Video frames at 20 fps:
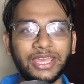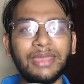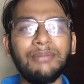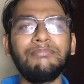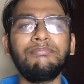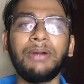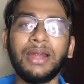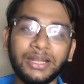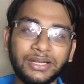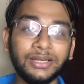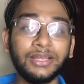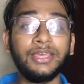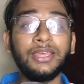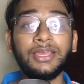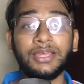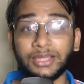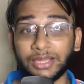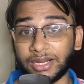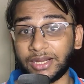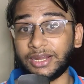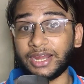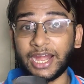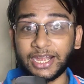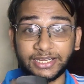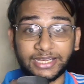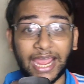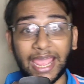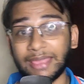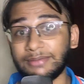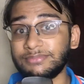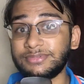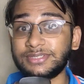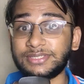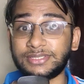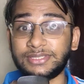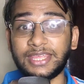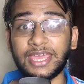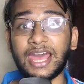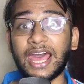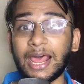but at times they
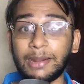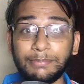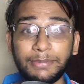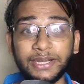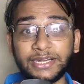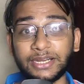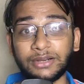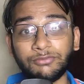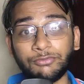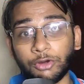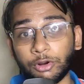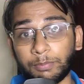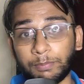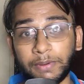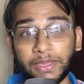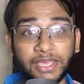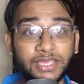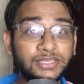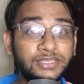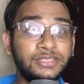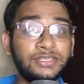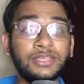are beaten for pace.